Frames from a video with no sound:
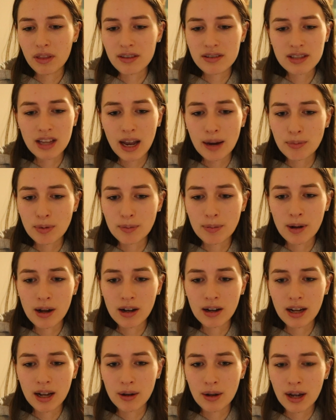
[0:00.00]

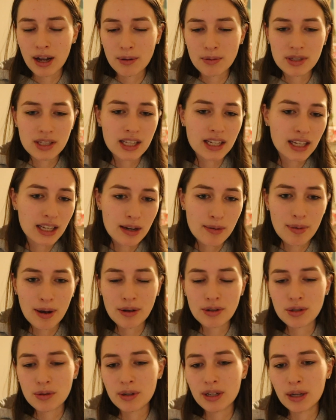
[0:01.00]
Cyberpunk. I was thinking
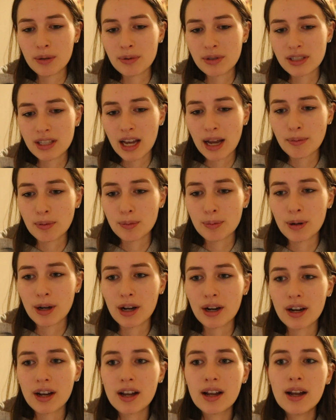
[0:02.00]
about doing it with
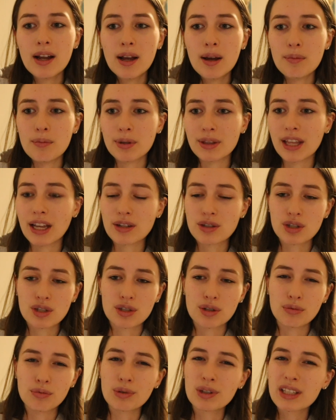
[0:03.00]
Cyberpunk, but that's just
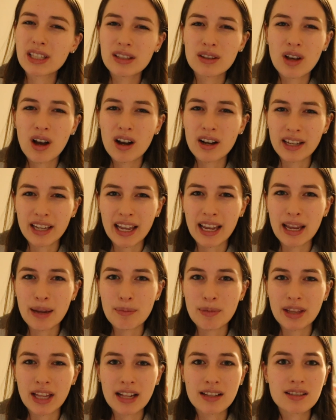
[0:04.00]
a really long game,
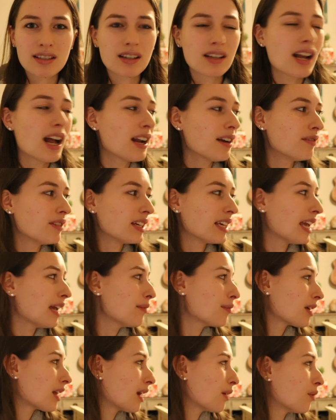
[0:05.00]
and that's kind of a game
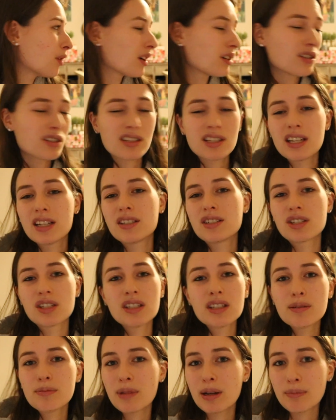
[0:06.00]
that I want to just like
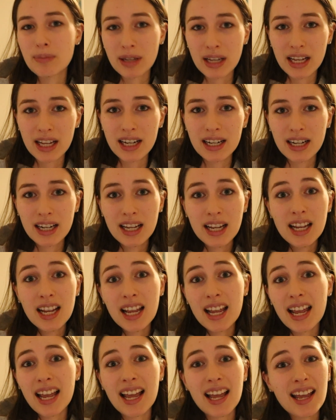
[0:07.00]
chill in my bed
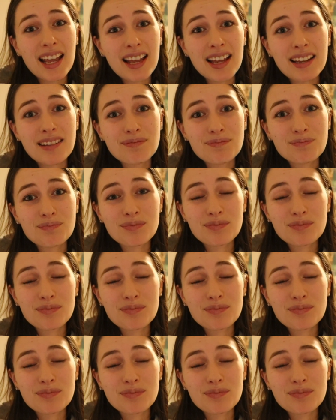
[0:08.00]
and